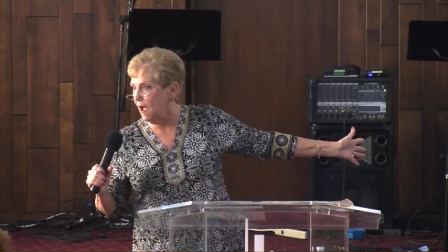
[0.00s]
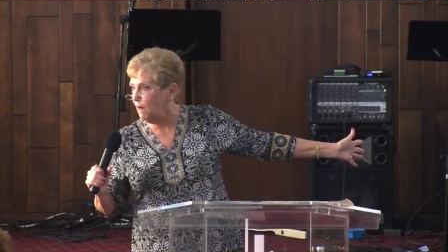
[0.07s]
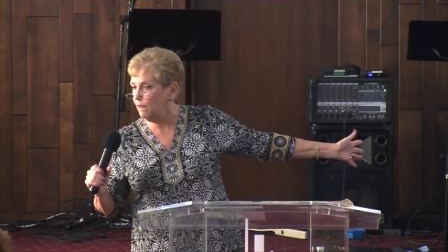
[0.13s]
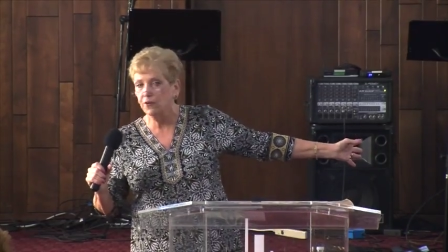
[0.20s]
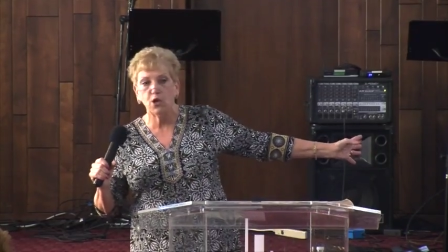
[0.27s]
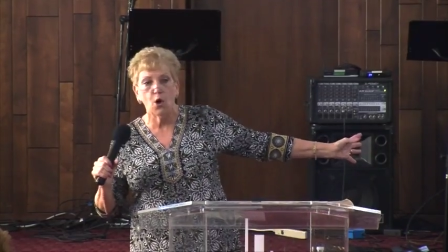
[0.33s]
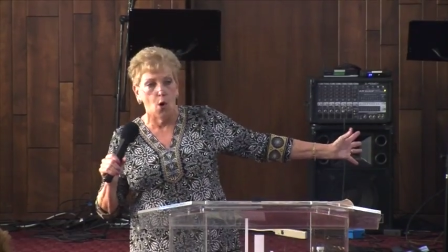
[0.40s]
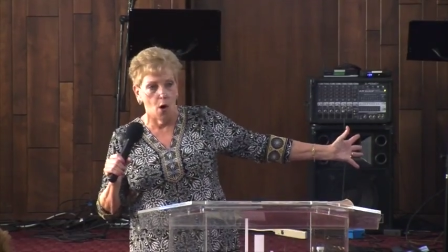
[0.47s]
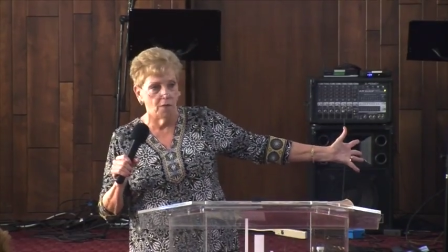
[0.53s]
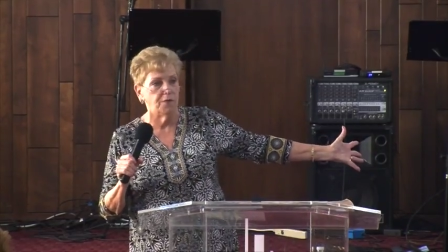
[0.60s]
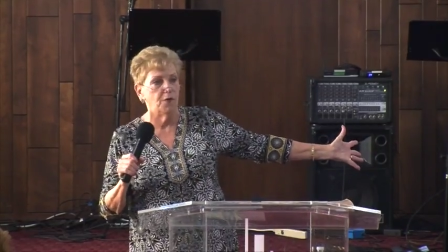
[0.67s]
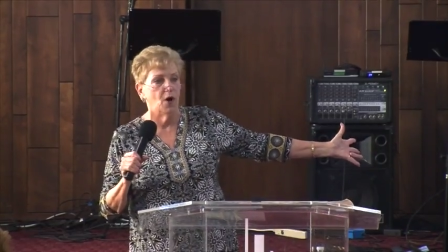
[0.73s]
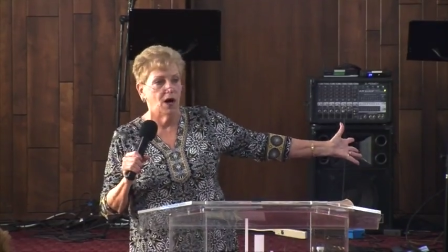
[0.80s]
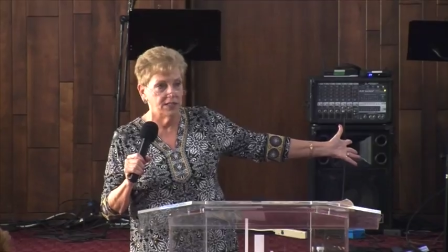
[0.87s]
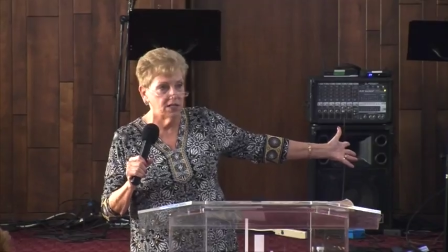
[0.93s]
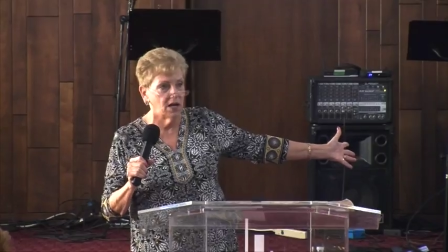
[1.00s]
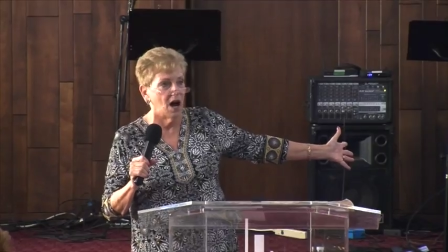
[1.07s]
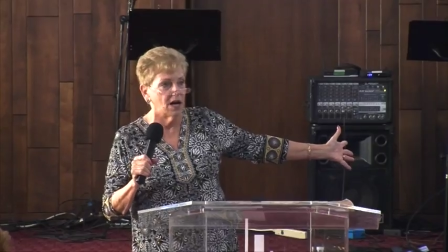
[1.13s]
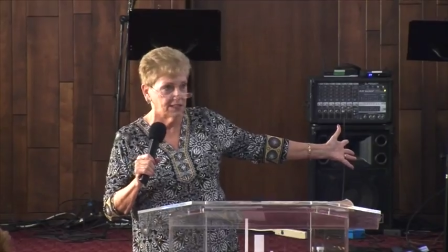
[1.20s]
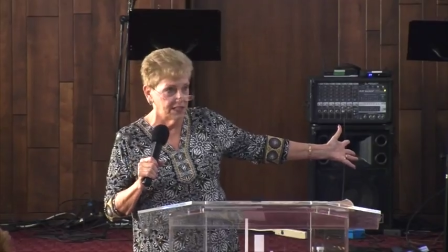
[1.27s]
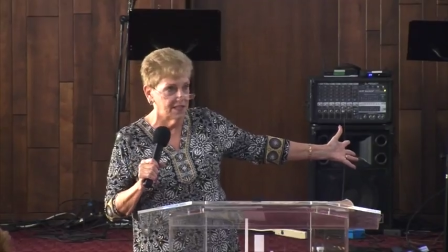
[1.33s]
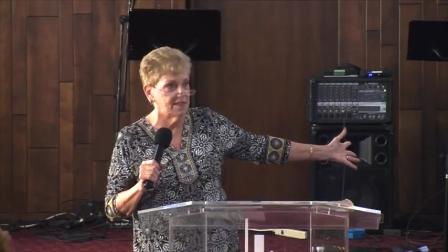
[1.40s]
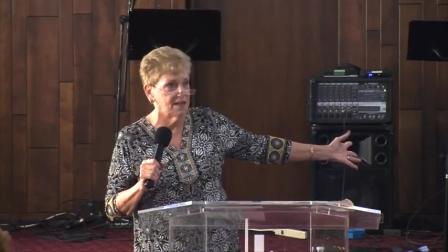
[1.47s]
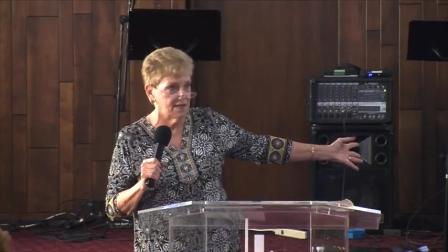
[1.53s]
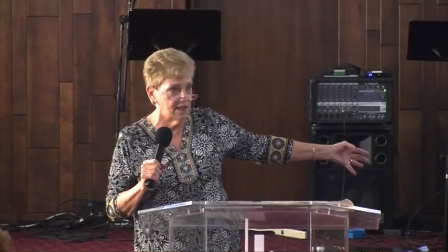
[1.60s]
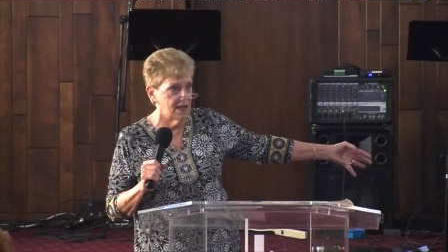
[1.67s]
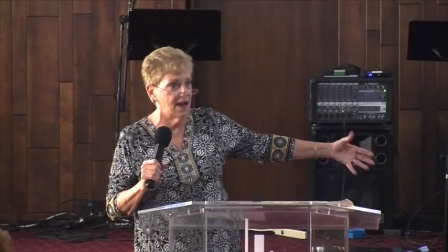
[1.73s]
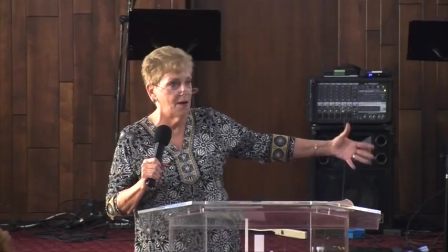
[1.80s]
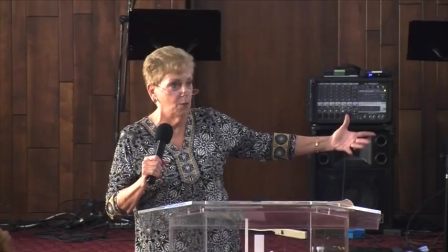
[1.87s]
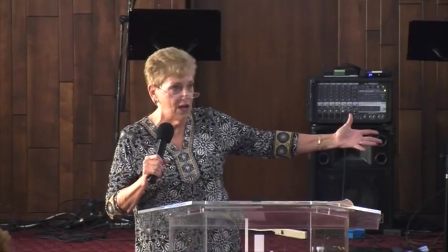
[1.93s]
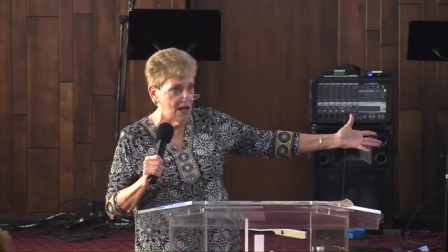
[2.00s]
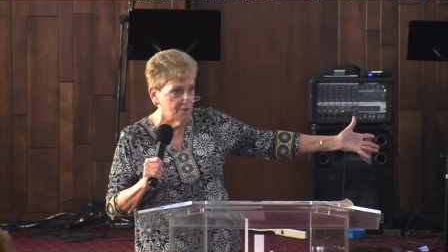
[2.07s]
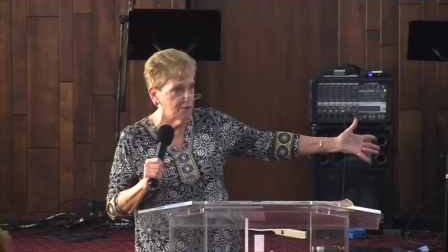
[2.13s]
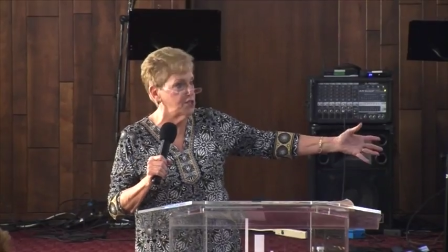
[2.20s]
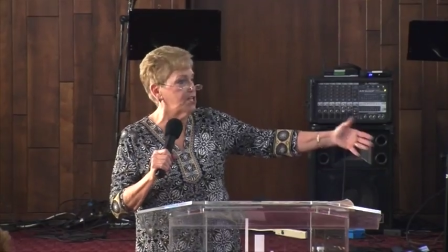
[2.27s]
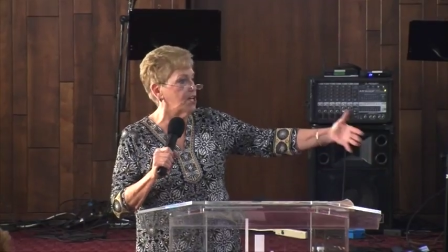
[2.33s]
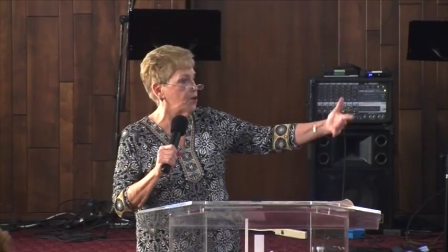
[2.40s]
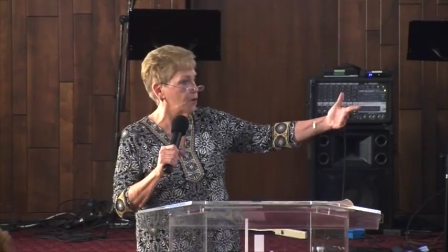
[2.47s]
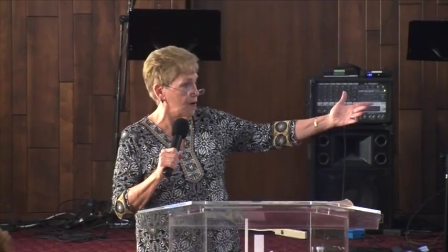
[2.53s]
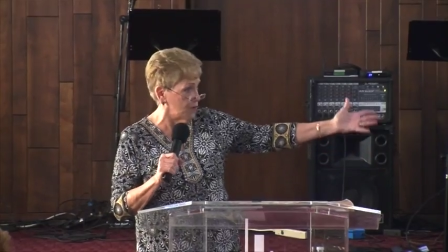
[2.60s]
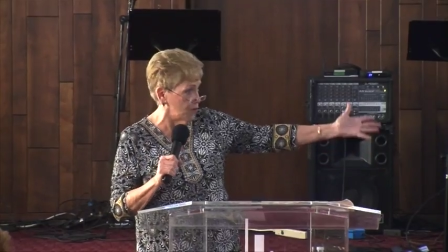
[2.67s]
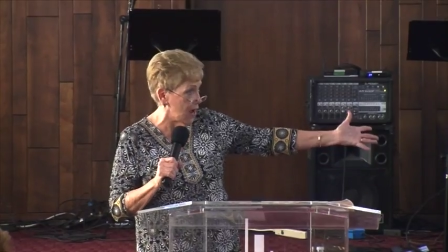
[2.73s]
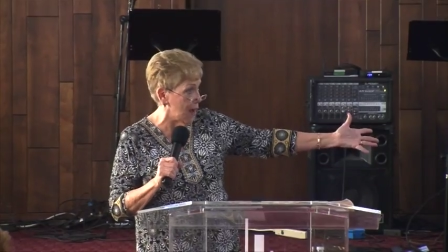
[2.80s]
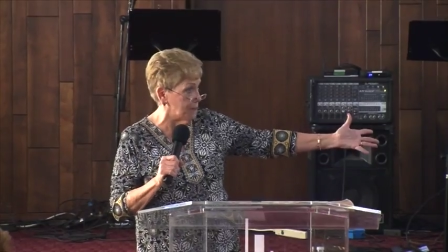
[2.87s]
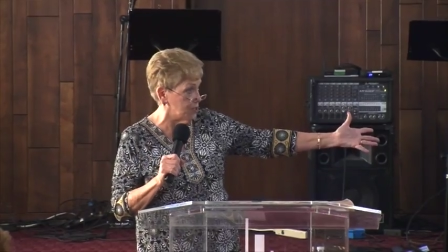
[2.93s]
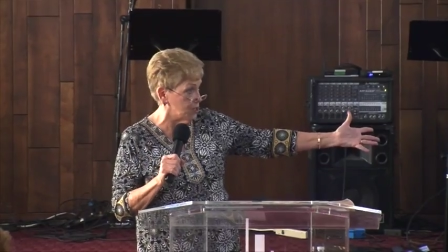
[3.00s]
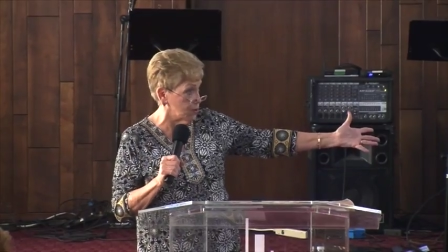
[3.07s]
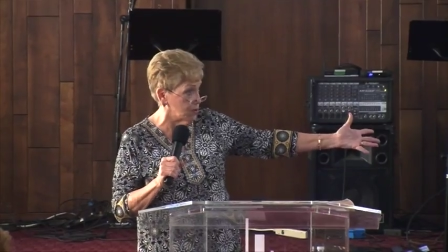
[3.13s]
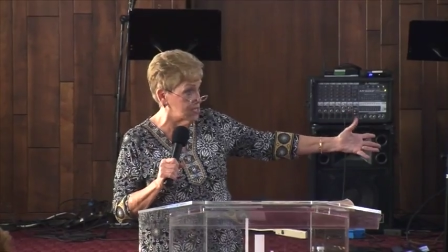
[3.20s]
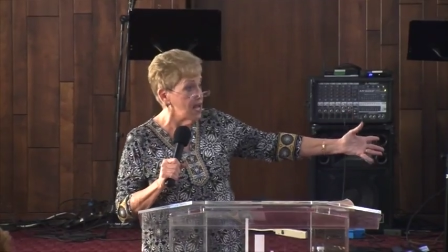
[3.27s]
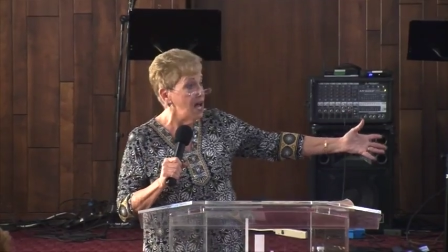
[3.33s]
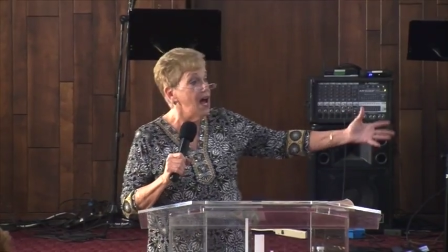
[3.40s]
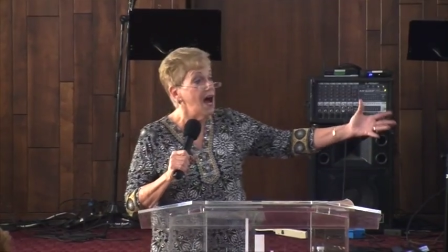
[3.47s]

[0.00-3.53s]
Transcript: every awful, ungodly thing that we ever did or ever happened to us,